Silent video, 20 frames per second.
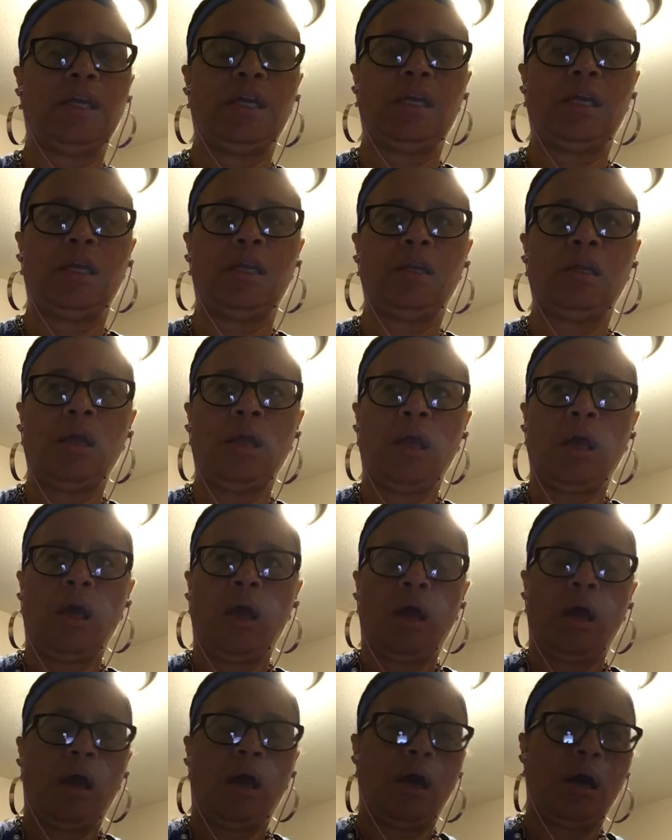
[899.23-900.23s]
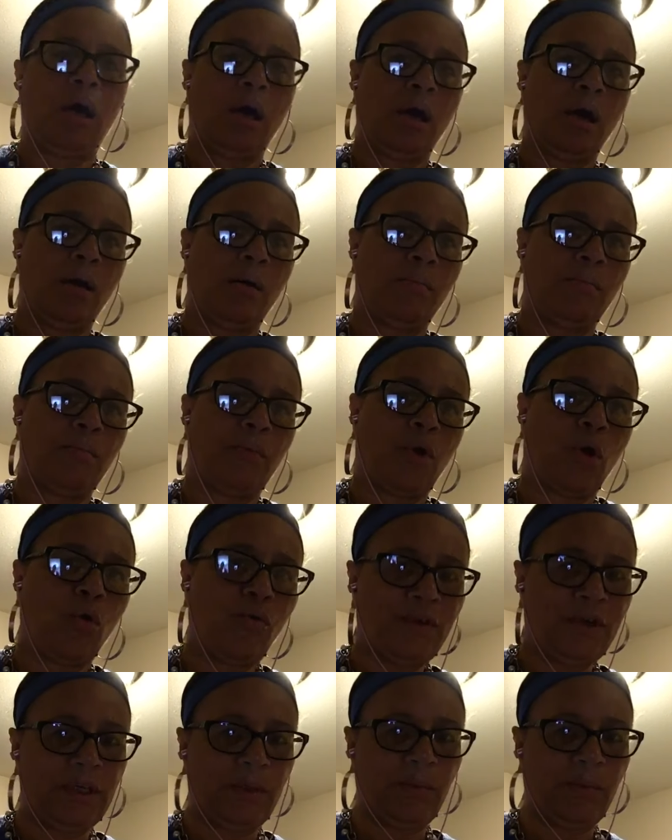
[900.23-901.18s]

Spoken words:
And Hopefully